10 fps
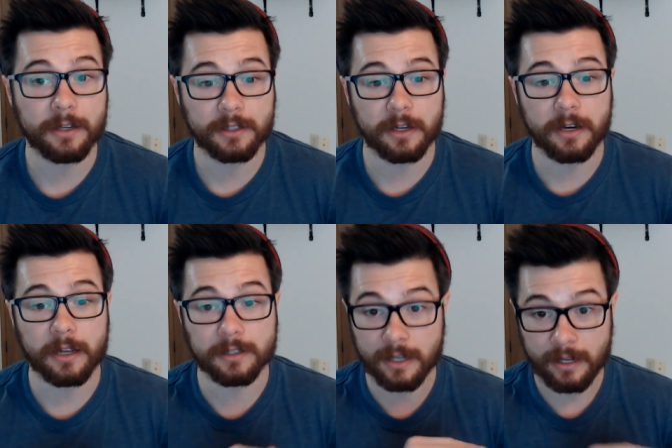good
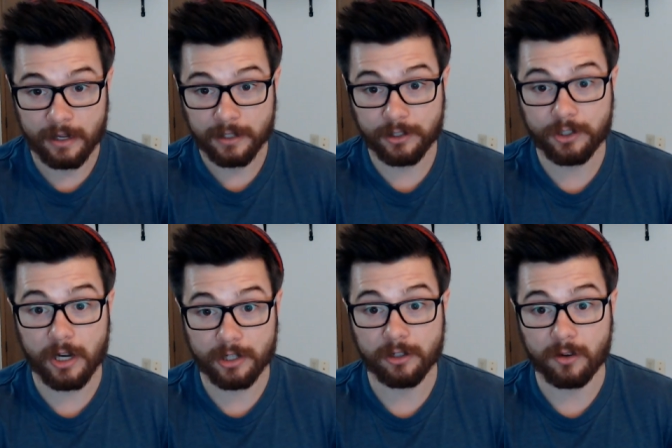as
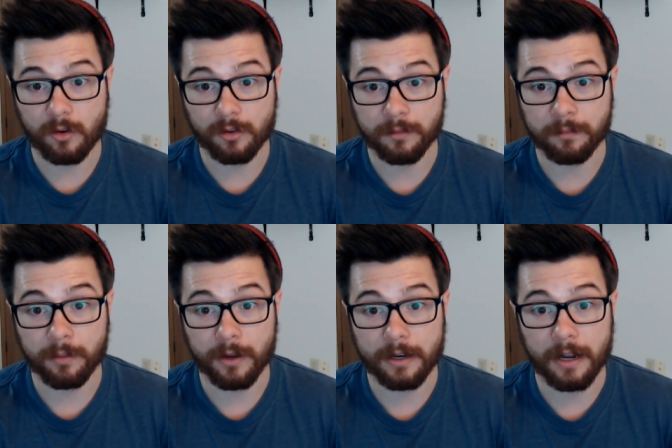Josh and Colten,
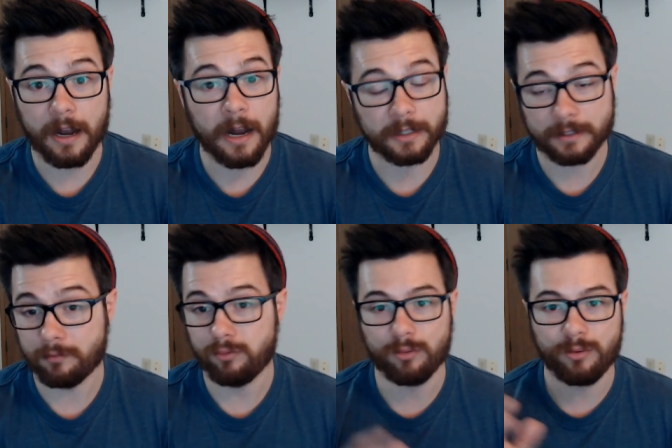but uh,
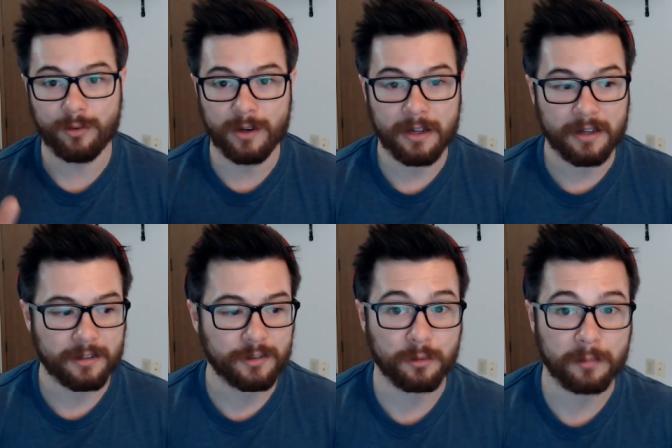whew,
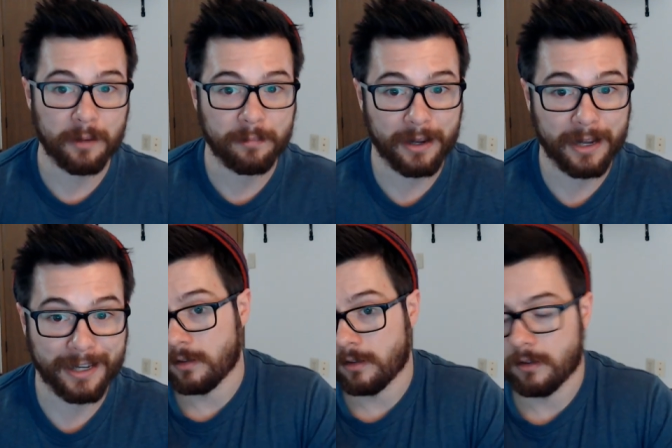do my
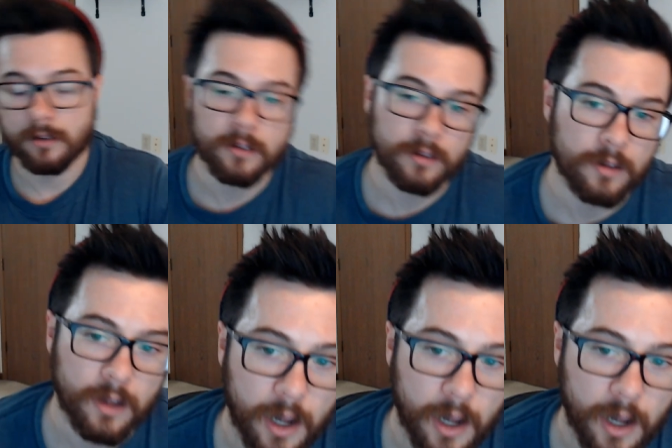best. I